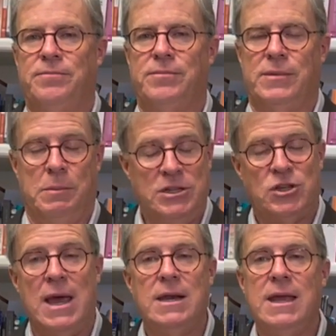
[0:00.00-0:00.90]
Let me
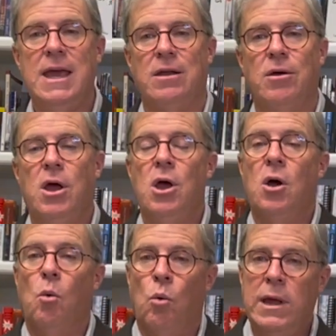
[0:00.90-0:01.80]
say it again.
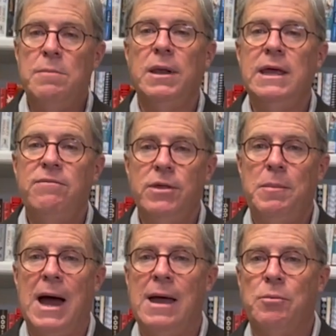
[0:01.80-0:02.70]
We believe the
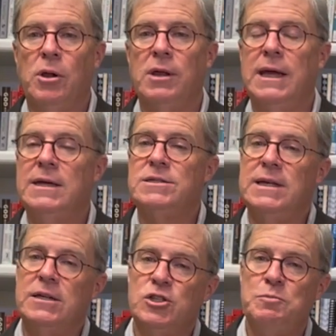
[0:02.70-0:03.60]
Bible is the
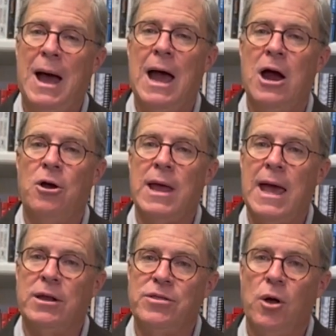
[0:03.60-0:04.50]
inspired
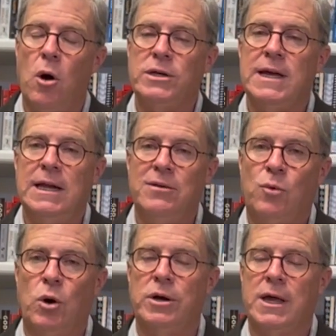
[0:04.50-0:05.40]
and authoritative
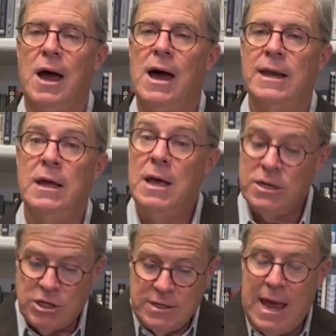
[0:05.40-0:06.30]
Word of God.
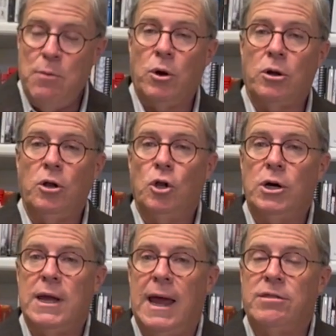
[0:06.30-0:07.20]
Today, we're going to
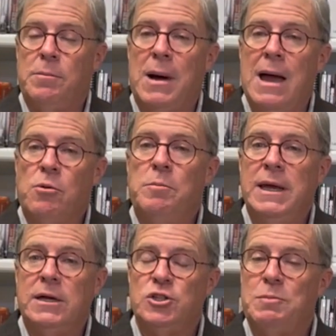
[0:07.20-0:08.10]
look at the Bible
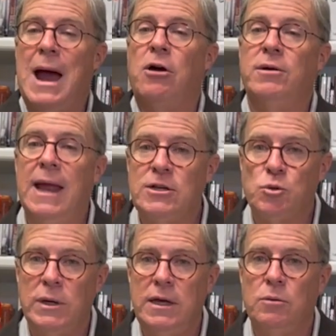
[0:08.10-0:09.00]
being inspired. Next
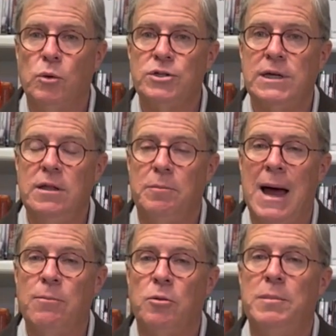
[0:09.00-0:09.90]
week, we'll see the
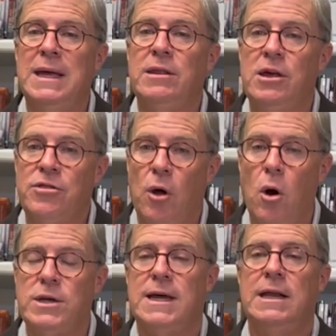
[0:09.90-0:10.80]
Bible being the
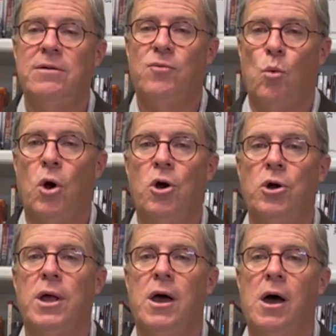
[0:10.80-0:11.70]
authoritative
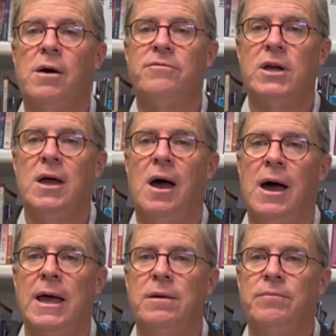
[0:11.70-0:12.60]
Word of God.